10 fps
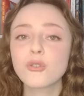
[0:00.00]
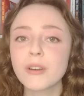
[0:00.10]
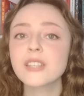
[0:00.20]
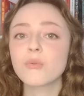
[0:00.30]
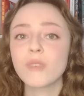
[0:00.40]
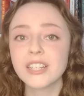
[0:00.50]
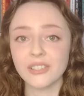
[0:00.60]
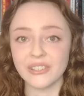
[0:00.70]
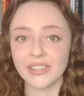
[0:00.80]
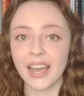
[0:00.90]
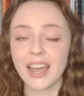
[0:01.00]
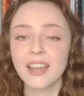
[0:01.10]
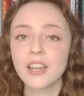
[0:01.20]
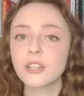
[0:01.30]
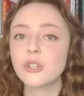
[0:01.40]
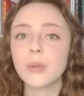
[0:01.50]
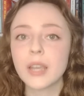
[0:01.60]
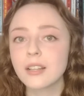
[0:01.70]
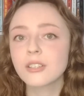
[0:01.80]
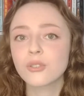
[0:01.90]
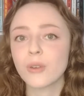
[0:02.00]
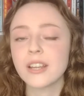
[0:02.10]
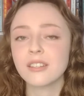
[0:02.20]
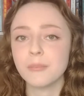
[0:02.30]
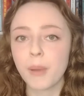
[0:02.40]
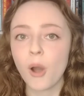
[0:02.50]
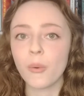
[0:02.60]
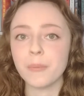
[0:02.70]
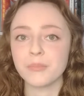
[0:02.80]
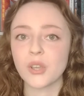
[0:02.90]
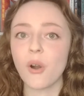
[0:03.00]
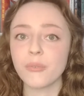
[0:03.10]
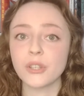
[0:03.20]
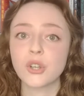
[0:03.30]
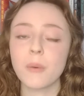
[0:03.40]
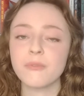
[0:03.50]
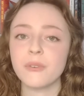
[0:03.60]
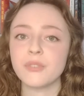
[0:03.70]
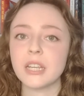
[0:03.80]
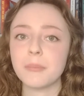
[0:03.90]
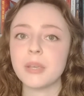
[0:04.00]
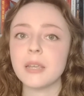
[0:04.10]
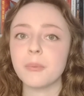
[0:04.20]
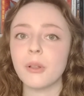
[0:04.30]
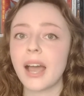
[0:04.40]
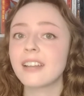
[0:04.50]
Chris Riddle, there to illustrate the poems of the top 15 people